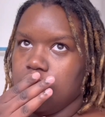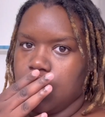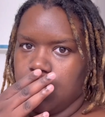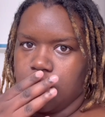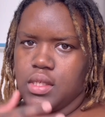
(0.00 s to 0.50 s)

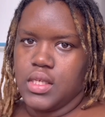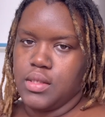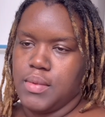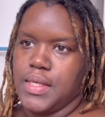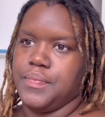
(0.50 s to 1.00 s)
oh, excuse
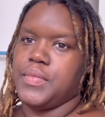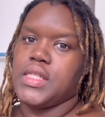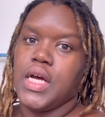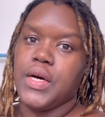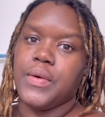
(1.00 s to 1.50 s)
me.
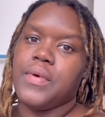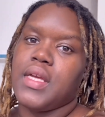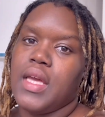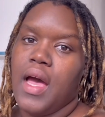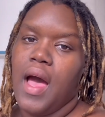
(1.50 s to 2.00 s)
So
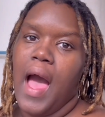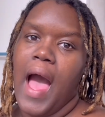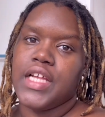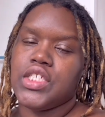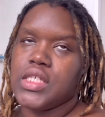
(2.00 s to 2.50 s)
yeah,
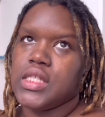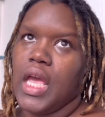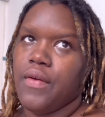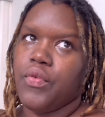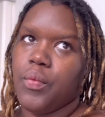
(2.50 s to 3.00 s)
I just
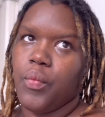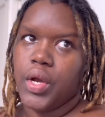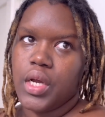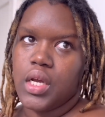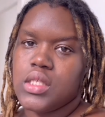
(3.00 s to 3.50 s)
came from
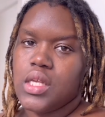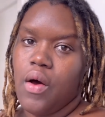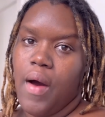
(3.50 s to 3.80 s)
work, so